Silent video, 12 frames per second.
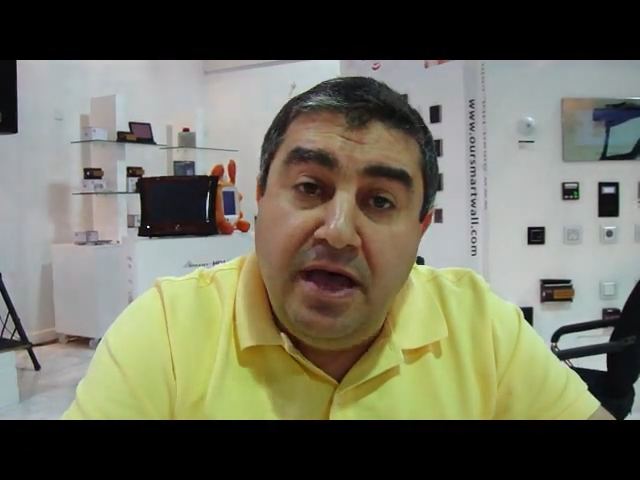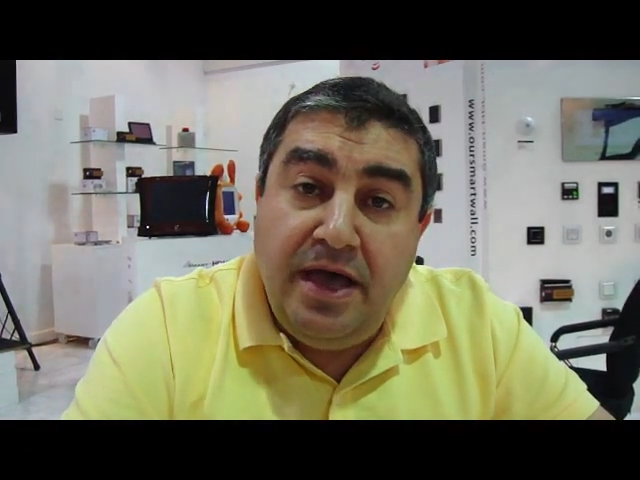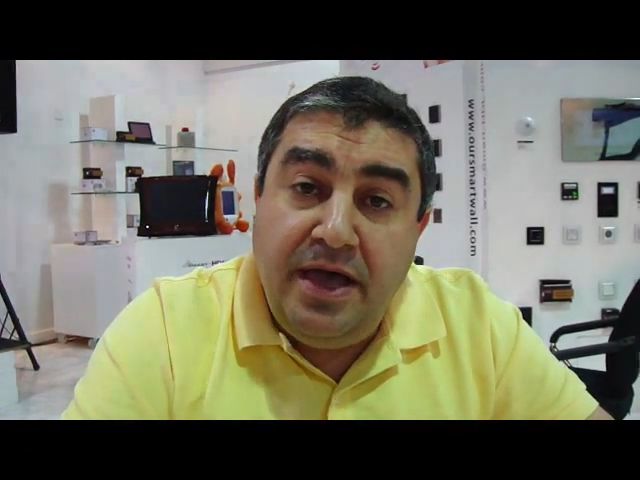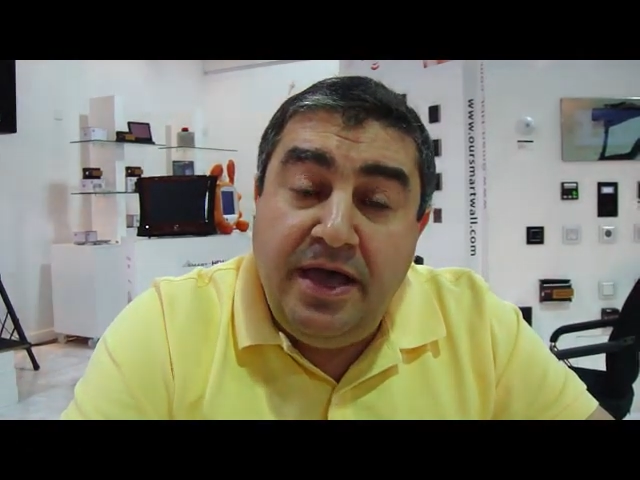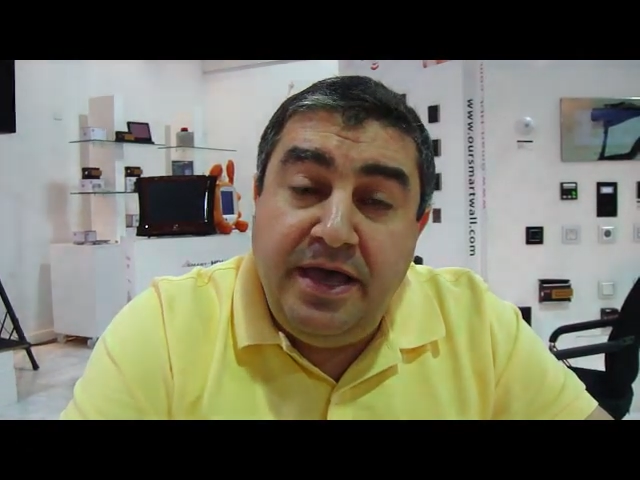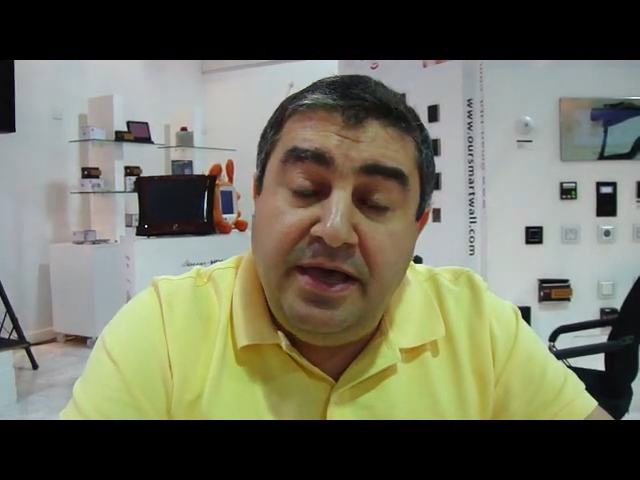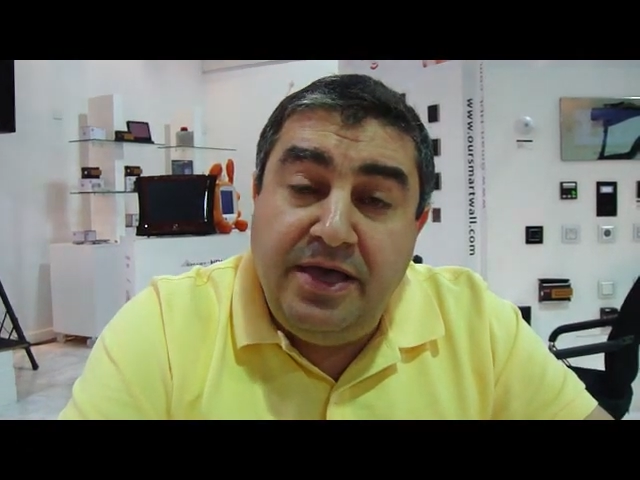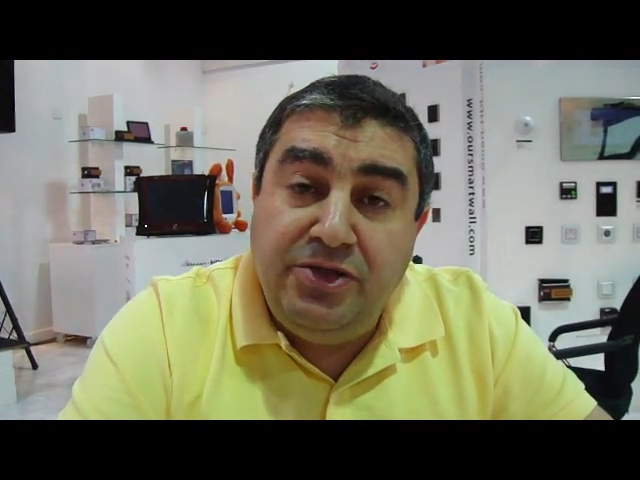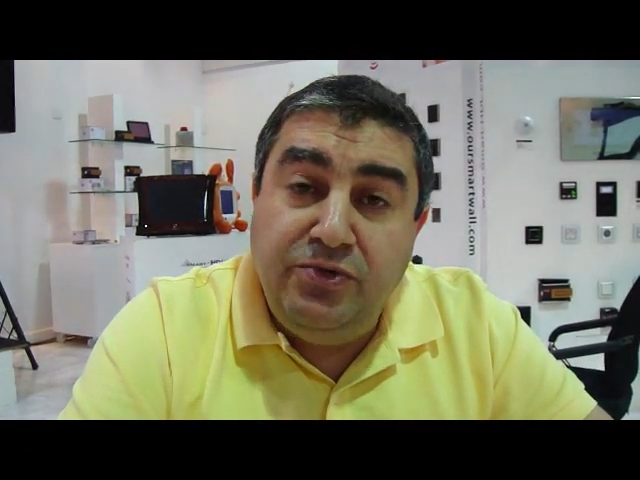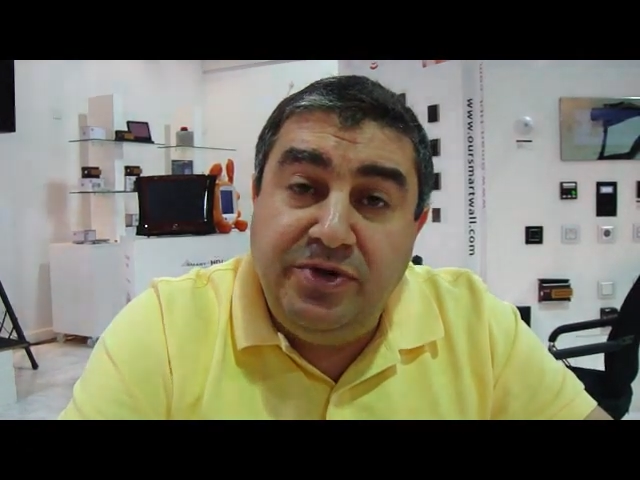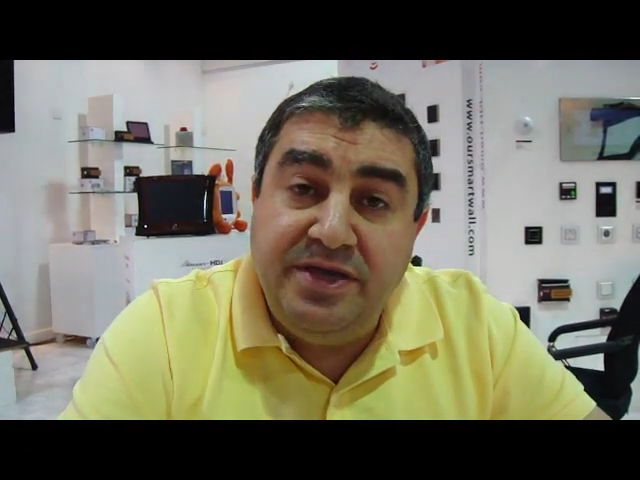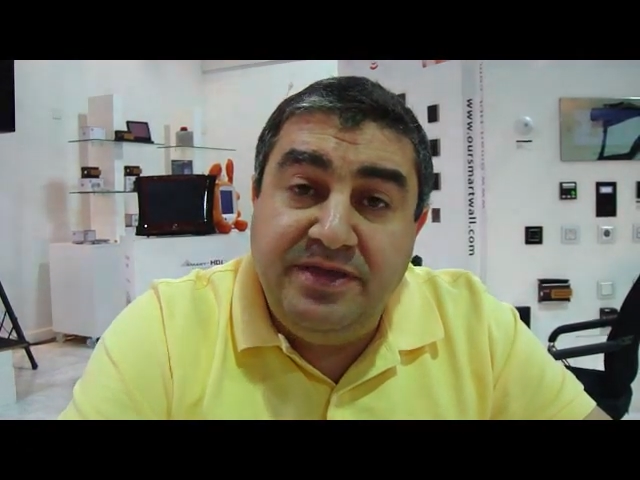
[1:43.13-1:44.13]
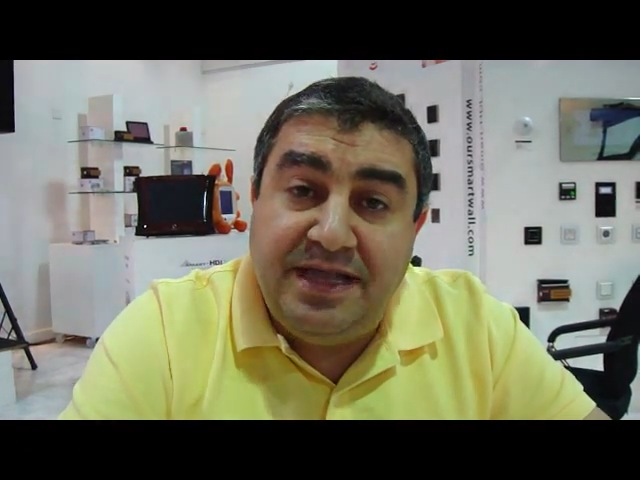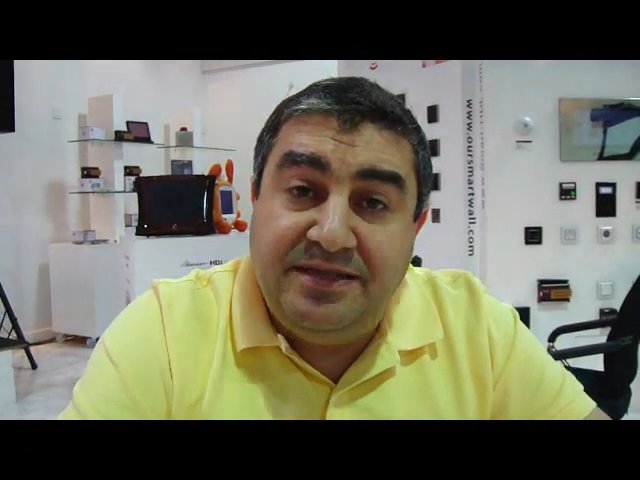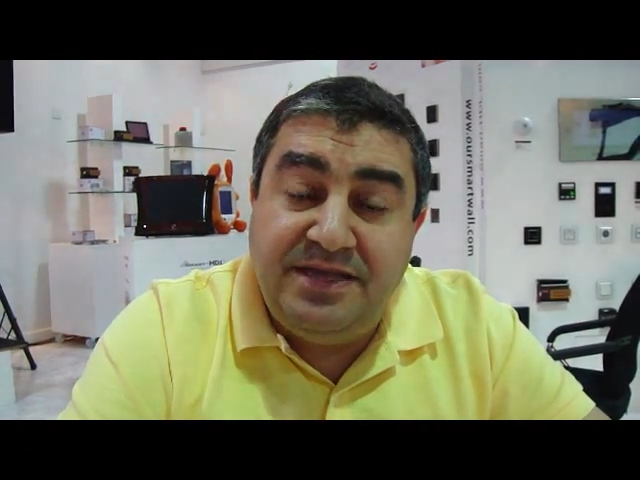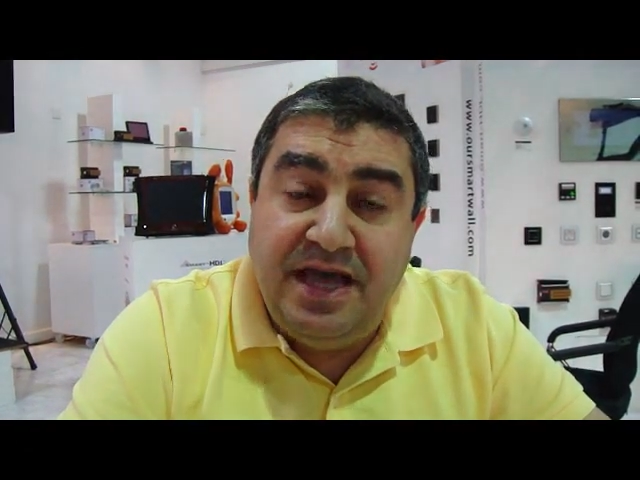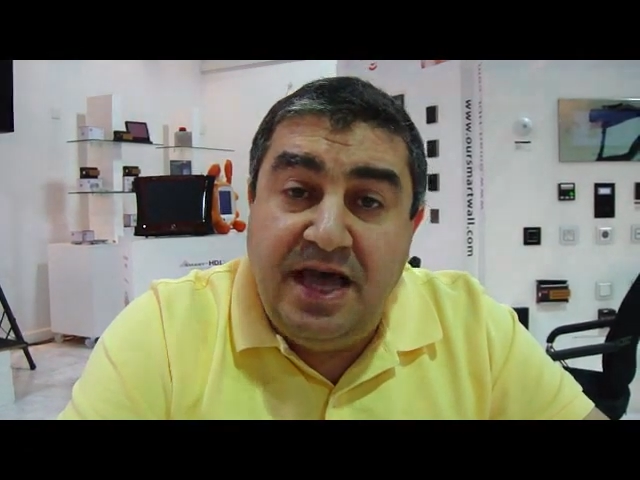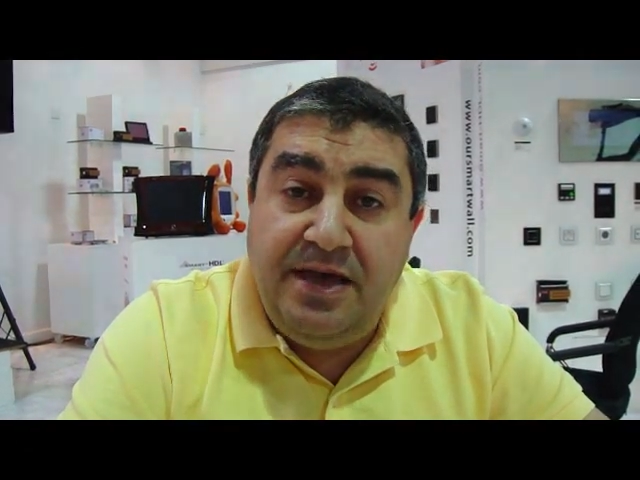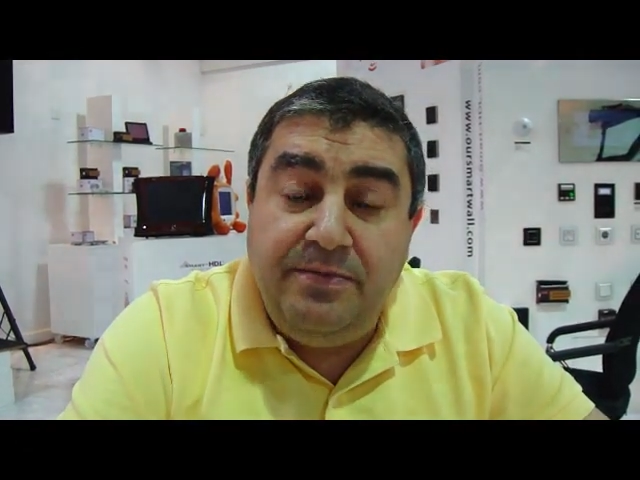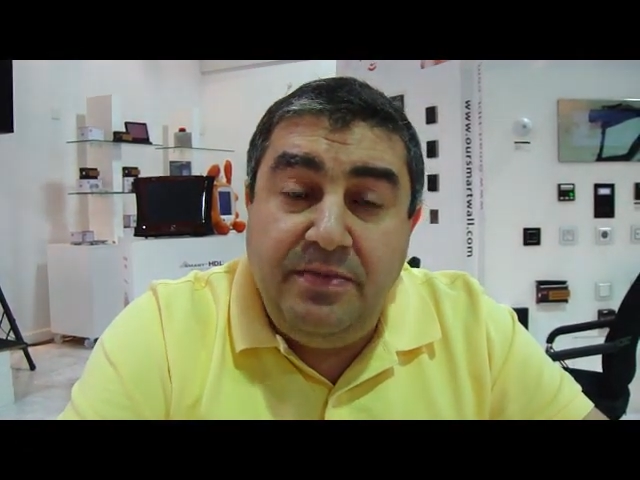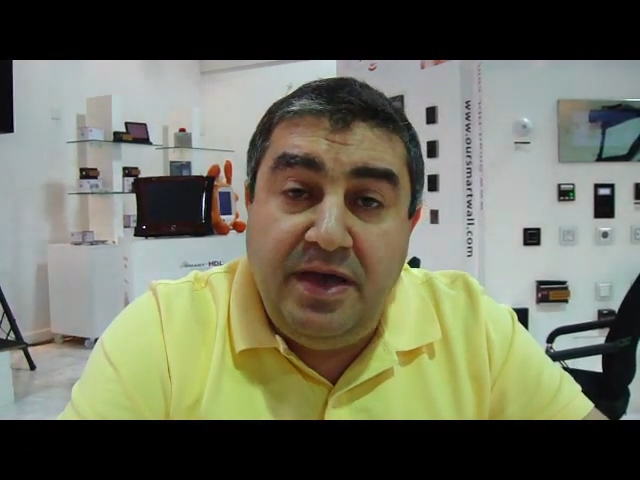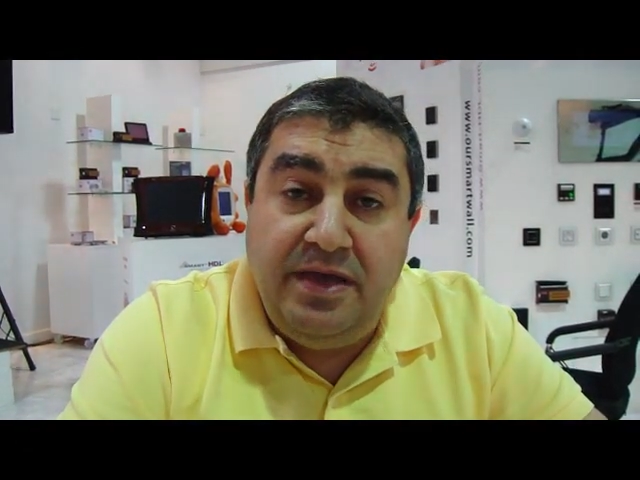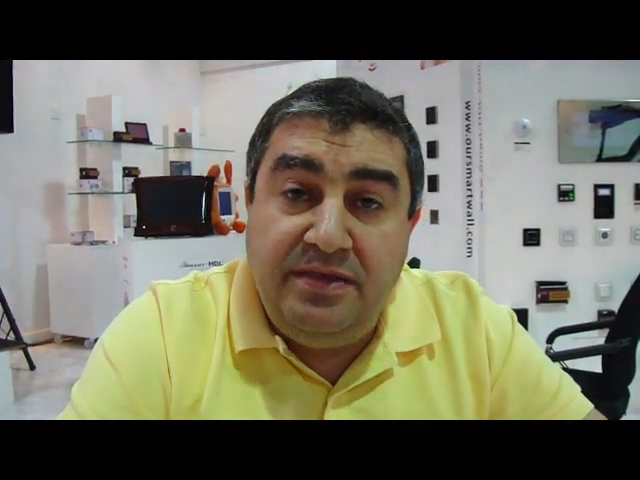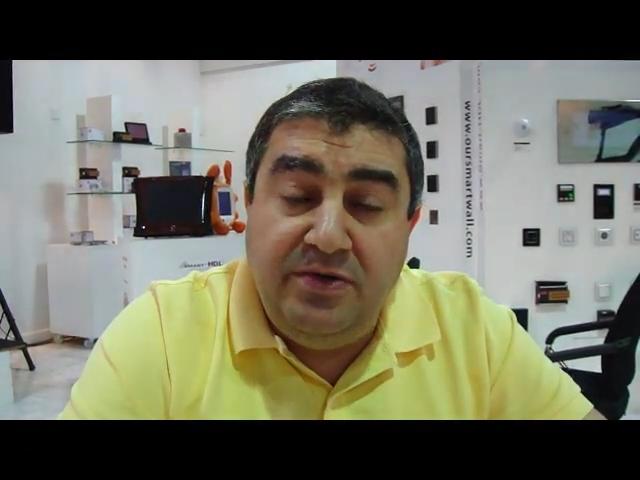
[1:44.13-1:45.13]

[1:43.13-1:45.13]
uh, during that time uh,